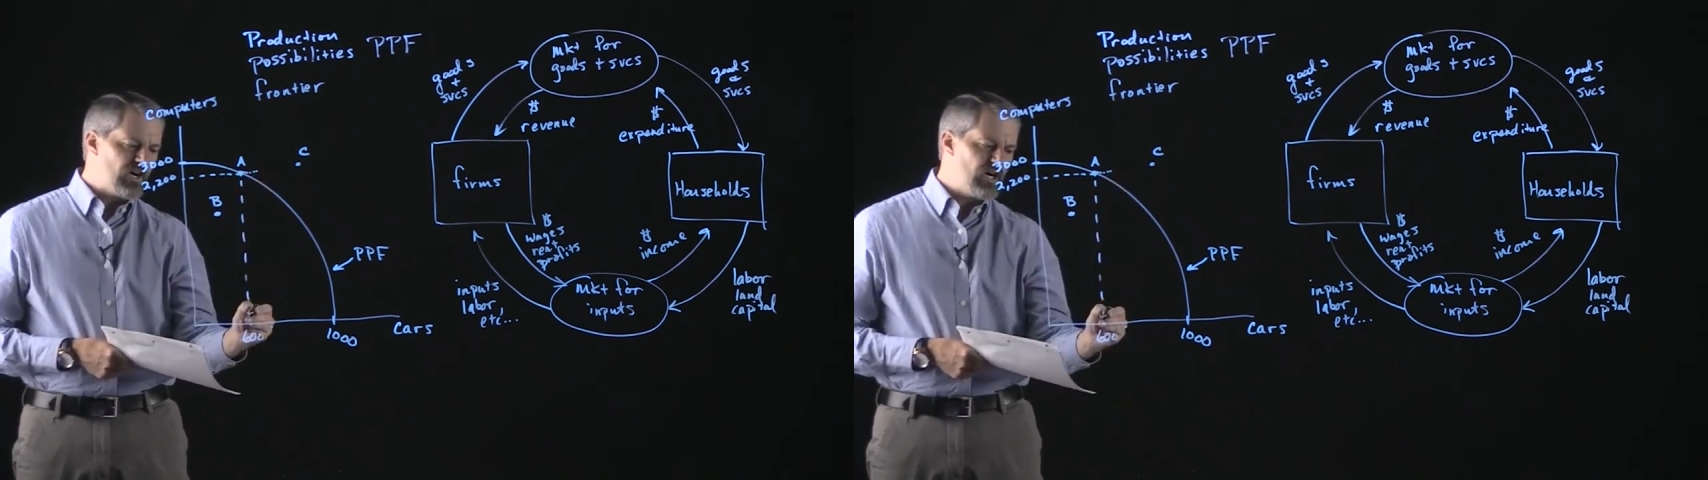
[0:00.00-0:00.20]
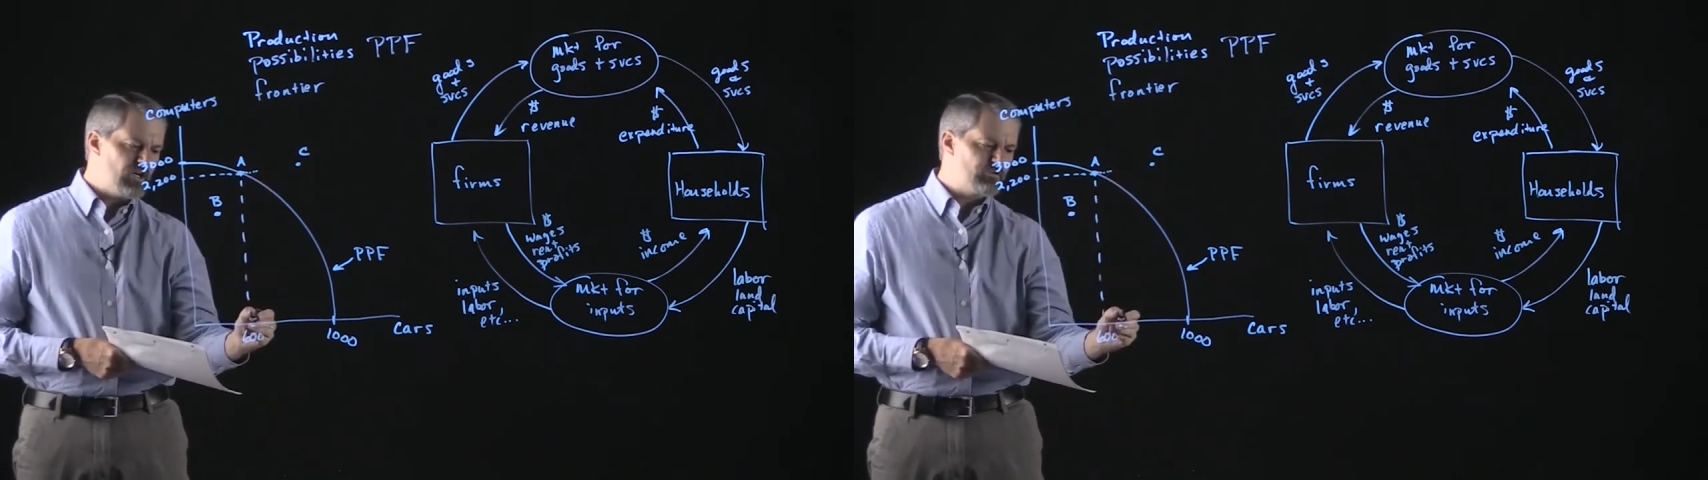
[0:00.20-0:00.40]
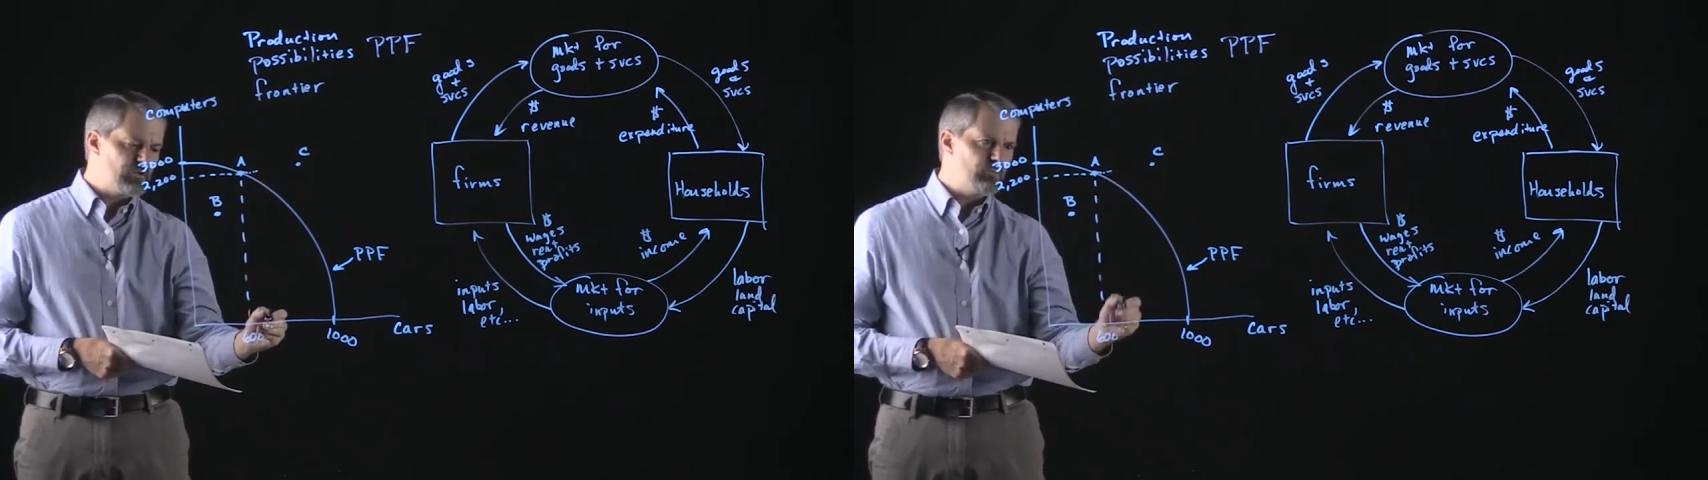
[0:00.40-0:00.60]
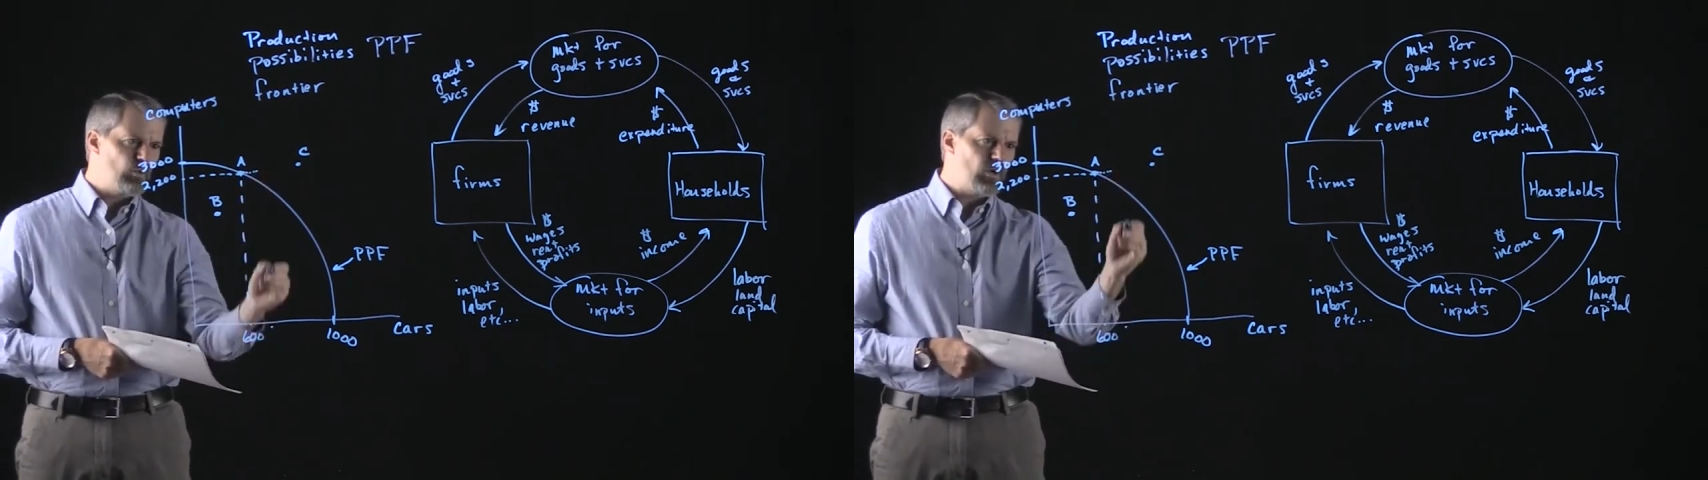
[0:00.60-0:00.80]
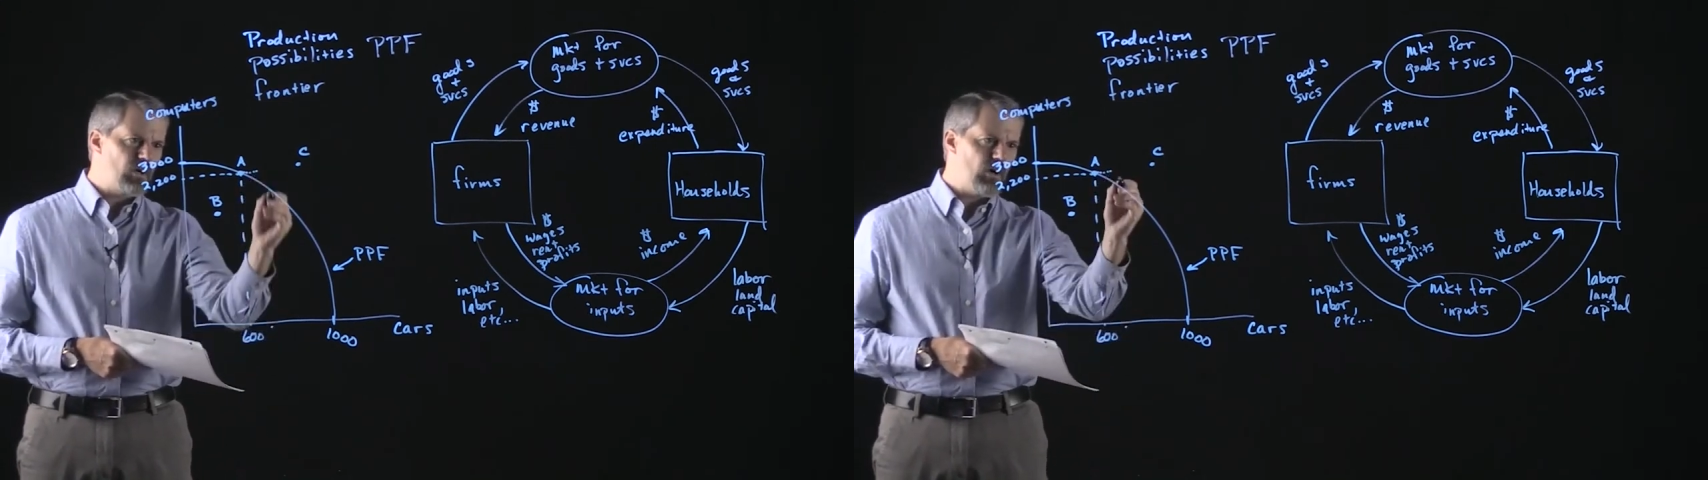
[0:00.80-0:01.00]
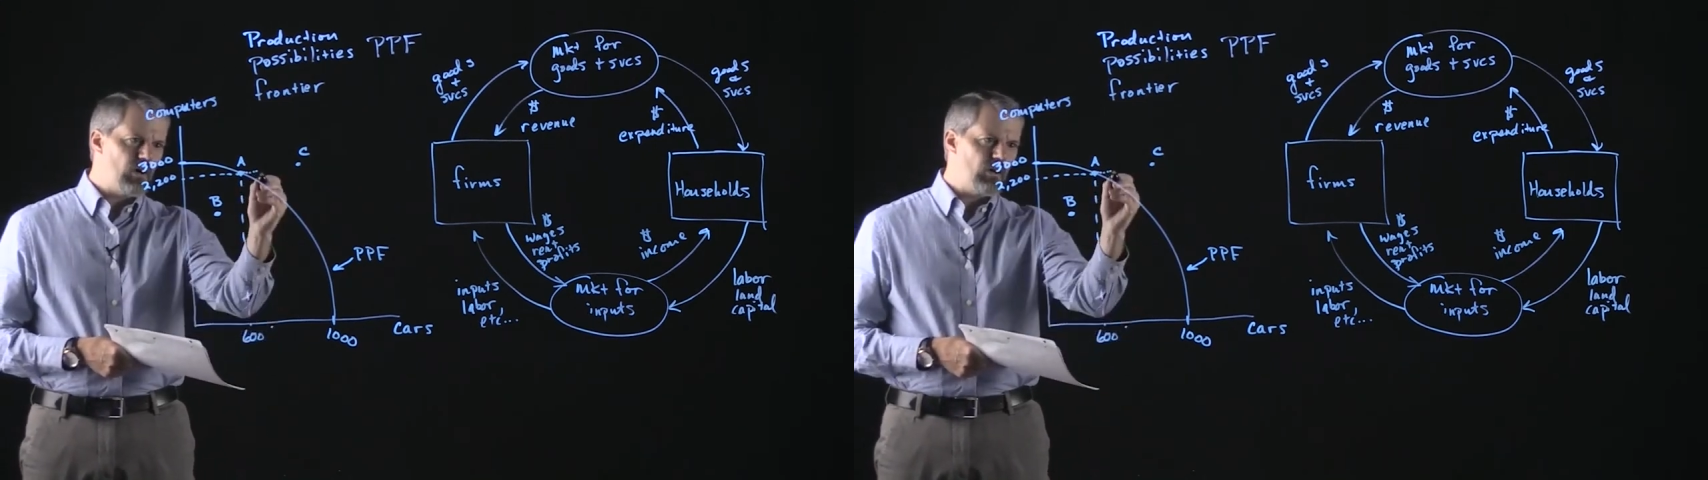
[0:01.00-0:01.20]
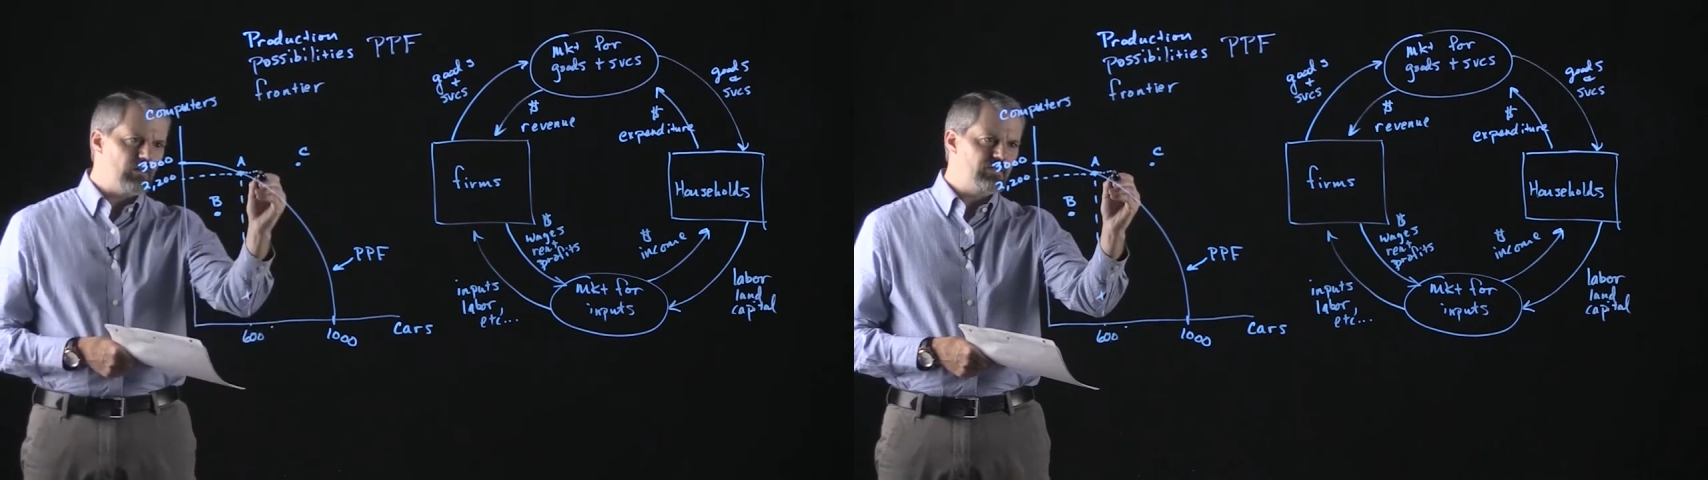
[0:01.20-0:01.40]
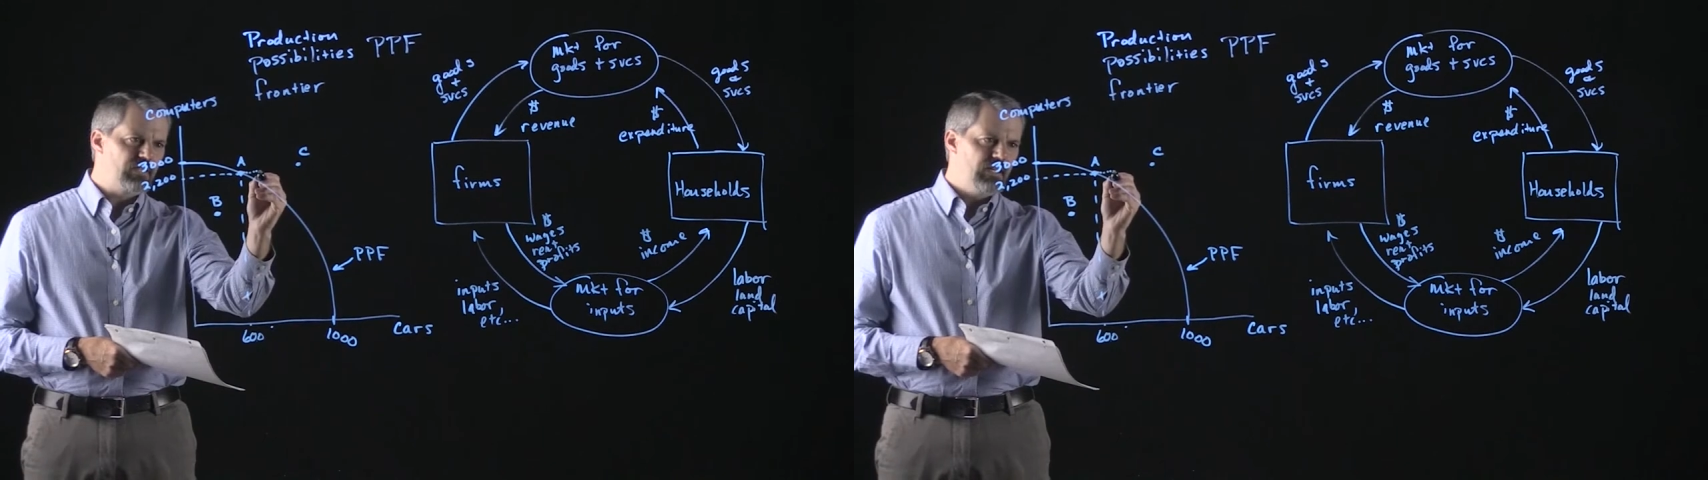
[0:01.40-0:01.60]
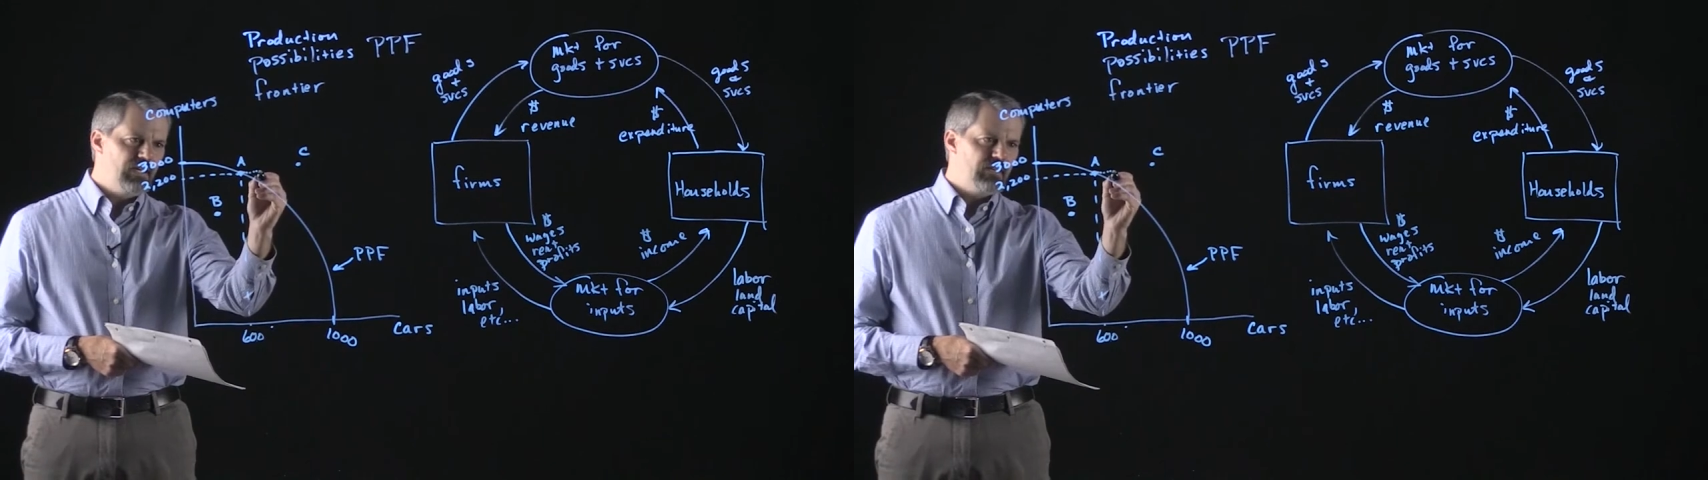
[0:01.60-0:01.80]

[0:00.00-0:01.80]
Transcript: 100 more cars,